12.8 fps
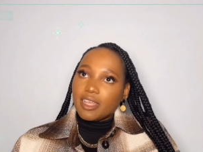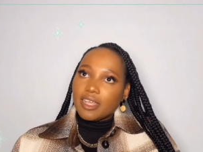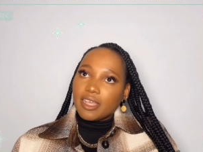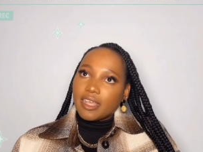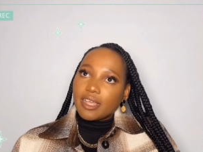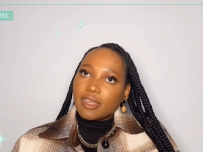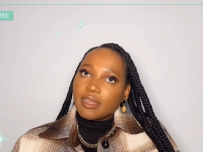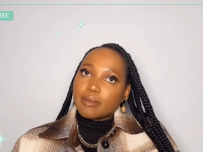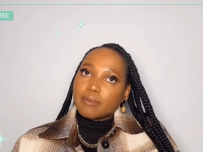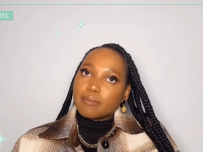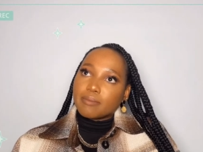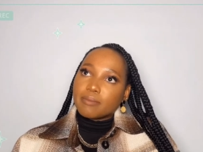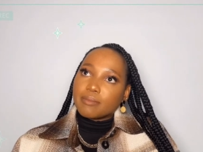
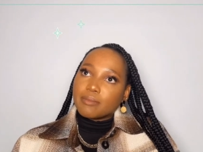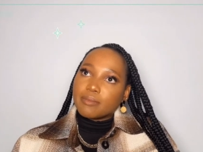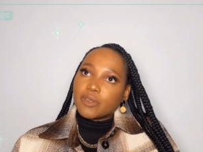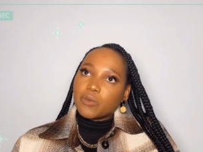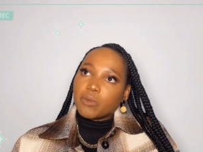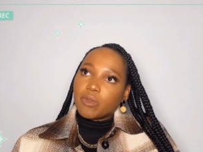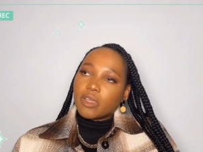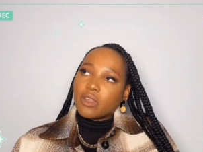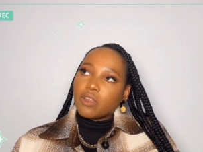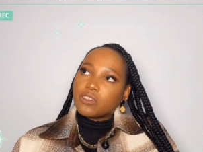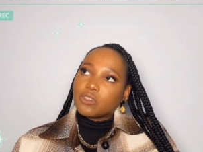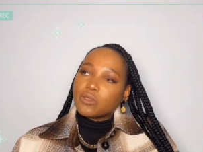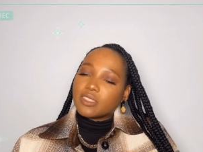Um, we were
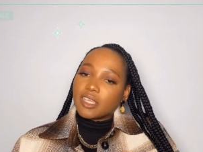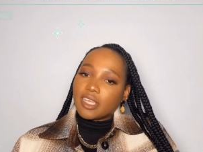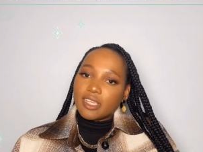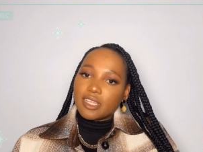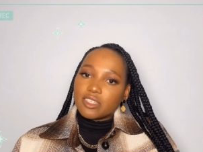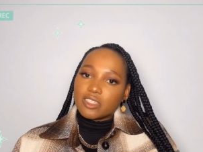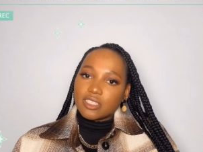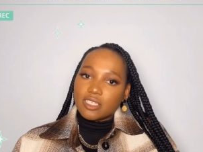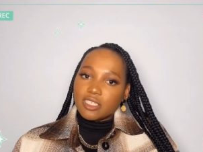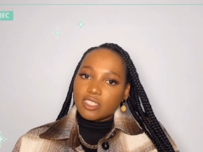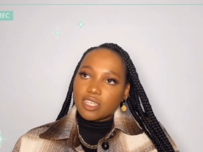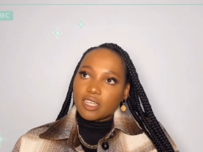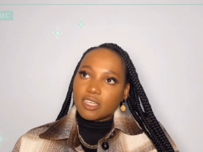close with the English
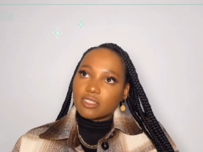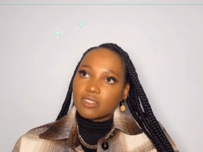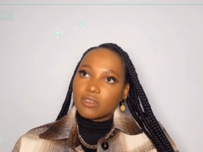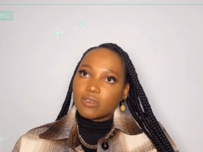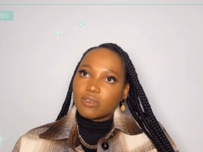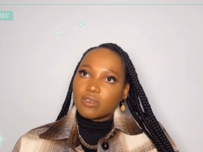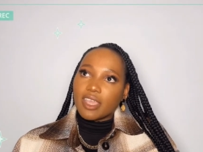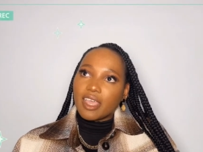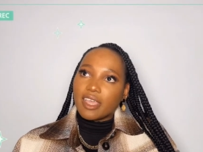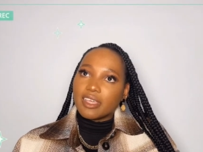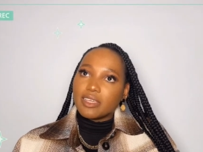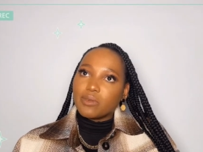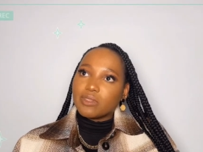teacher. So yeah,
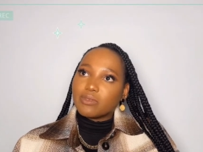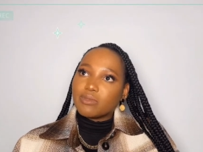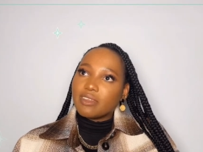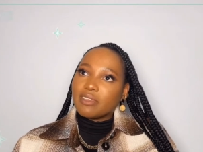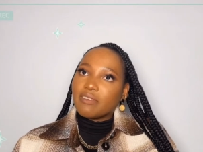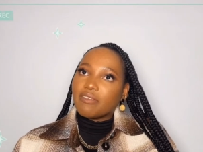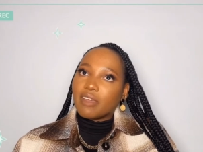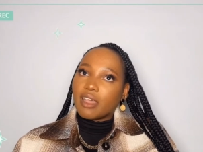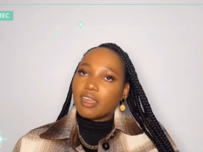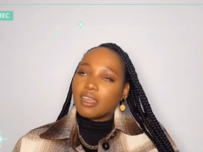it was really fun.